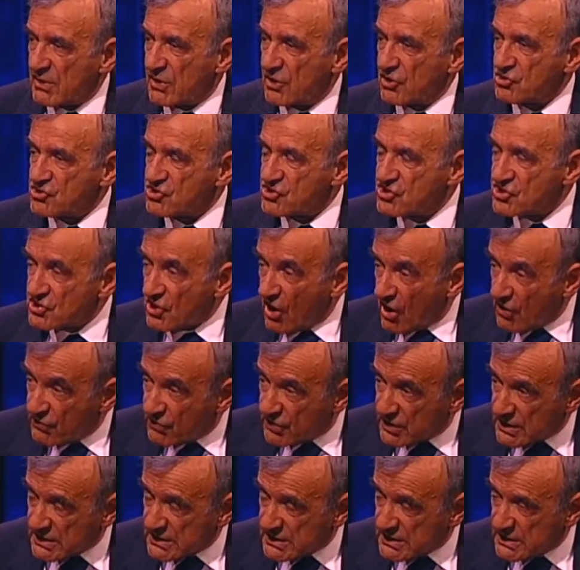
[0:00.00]

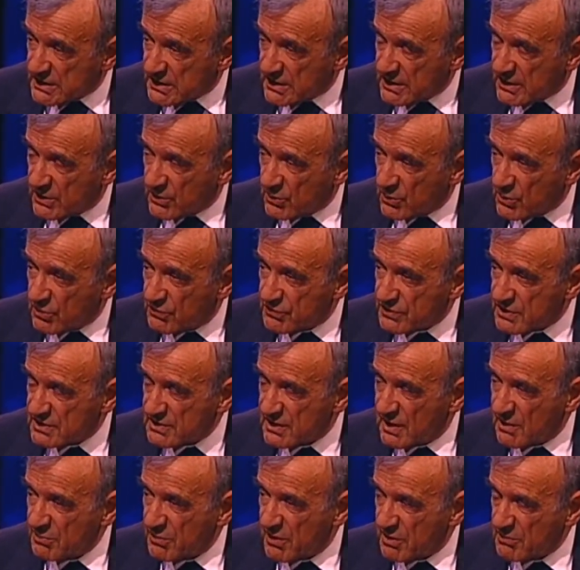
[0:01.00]
sovereignty over the
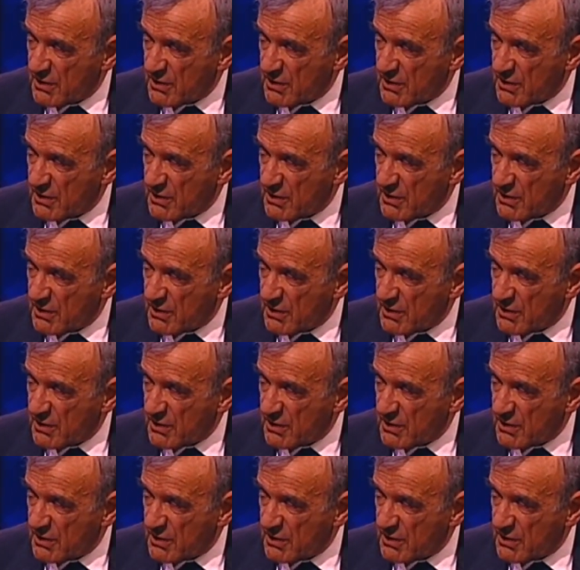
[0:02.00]
Temple